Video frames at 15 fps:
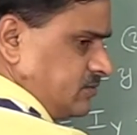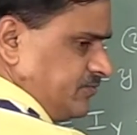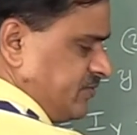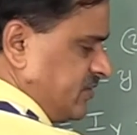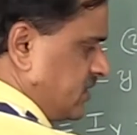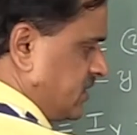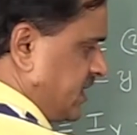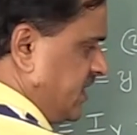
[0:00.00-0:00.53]

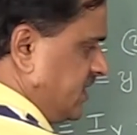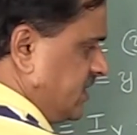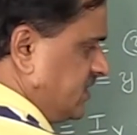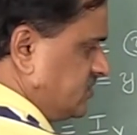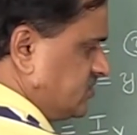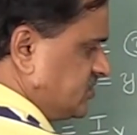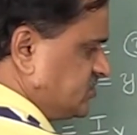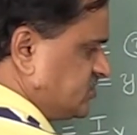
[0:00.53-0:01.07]
for
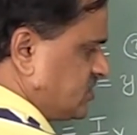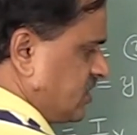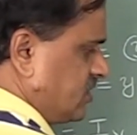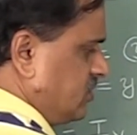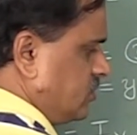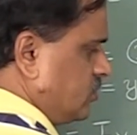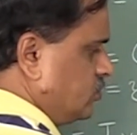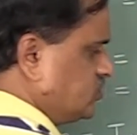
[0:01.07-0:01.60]
writing this
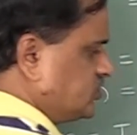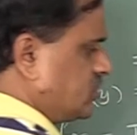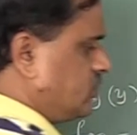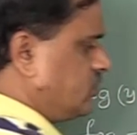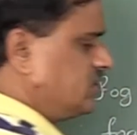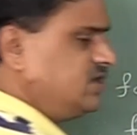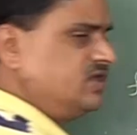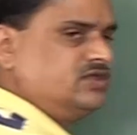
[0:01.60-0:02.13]
conclusion
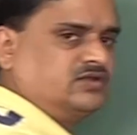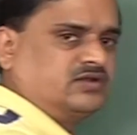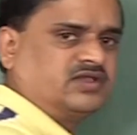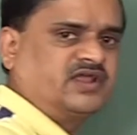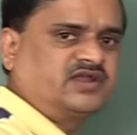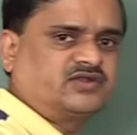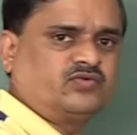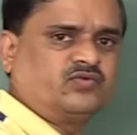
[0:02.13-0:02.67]
only, you will
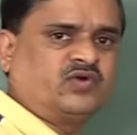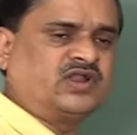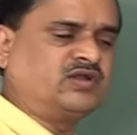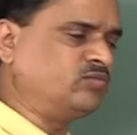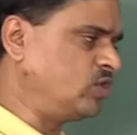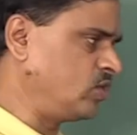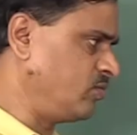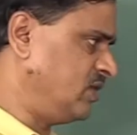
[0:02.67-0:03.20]
get
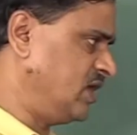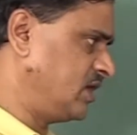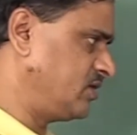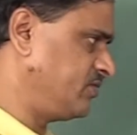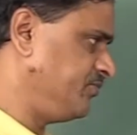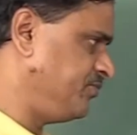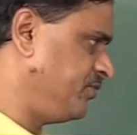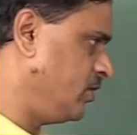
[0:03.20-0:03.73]
one more
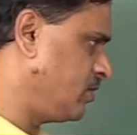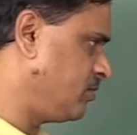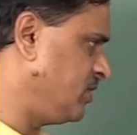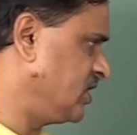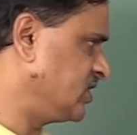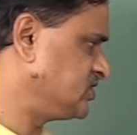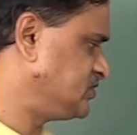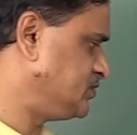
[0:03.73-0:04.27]
mark. 4
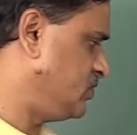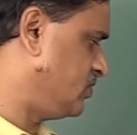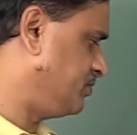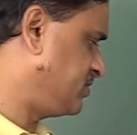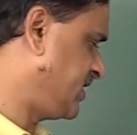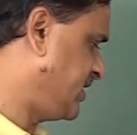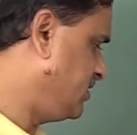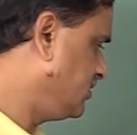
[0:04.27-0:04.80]
marks we
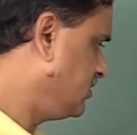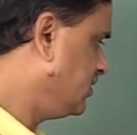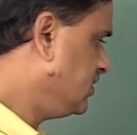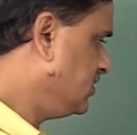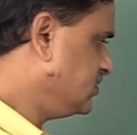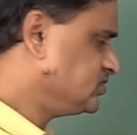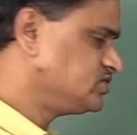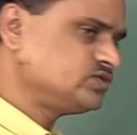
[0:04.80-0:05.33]
obtain.
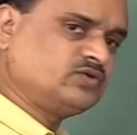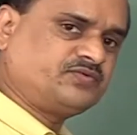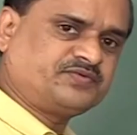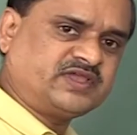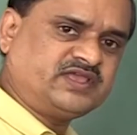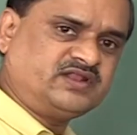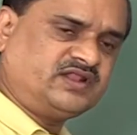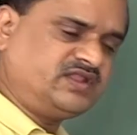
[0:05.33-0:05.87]
So
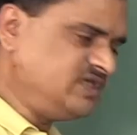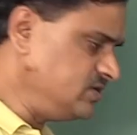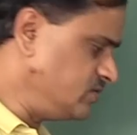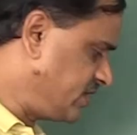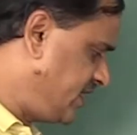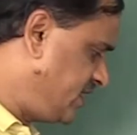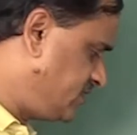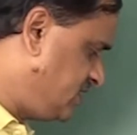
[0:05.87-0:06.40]
finally
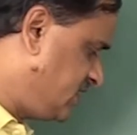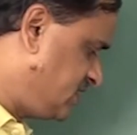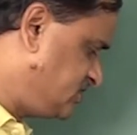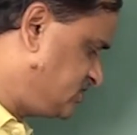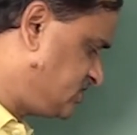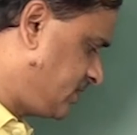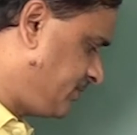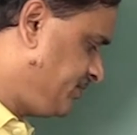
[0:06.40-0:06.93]
you write the
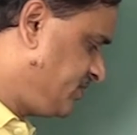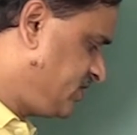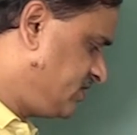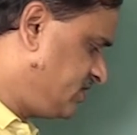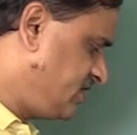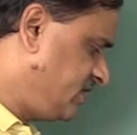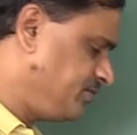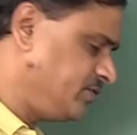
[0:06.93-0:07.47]
answer.
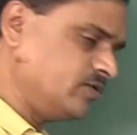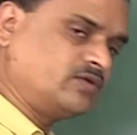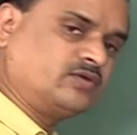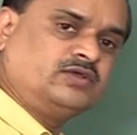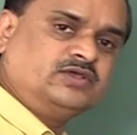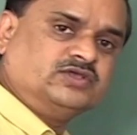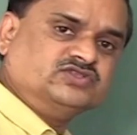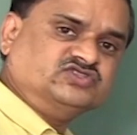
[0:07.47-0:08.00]
Therefore,
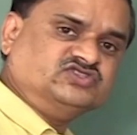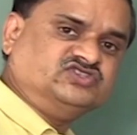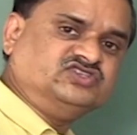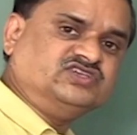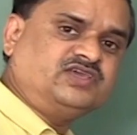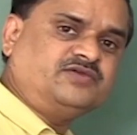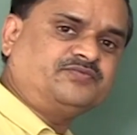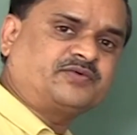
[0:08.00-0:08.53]

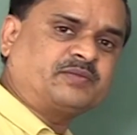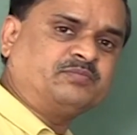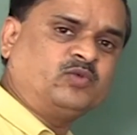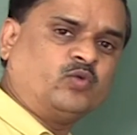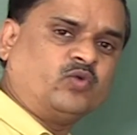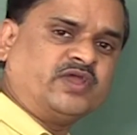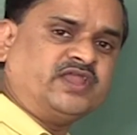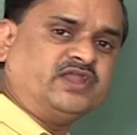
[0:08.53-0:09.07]
G
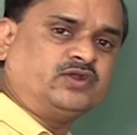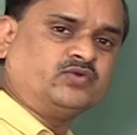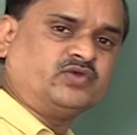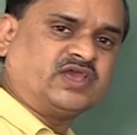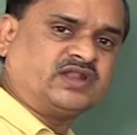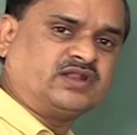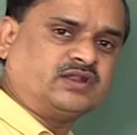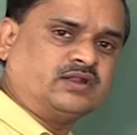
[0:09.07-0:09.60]
from y to
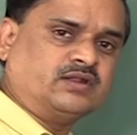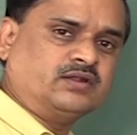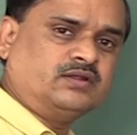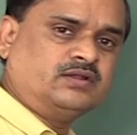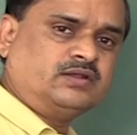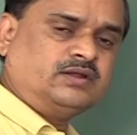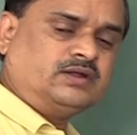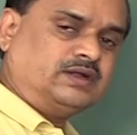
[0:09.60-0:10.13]

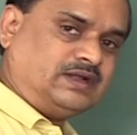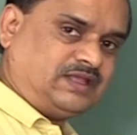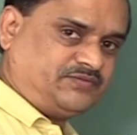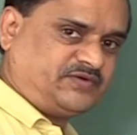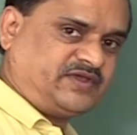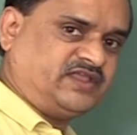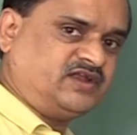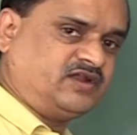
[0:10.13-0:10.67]
n
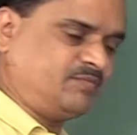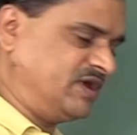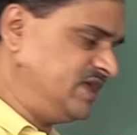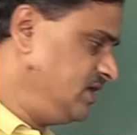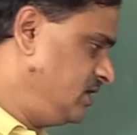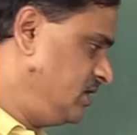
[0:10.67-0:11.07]
defined by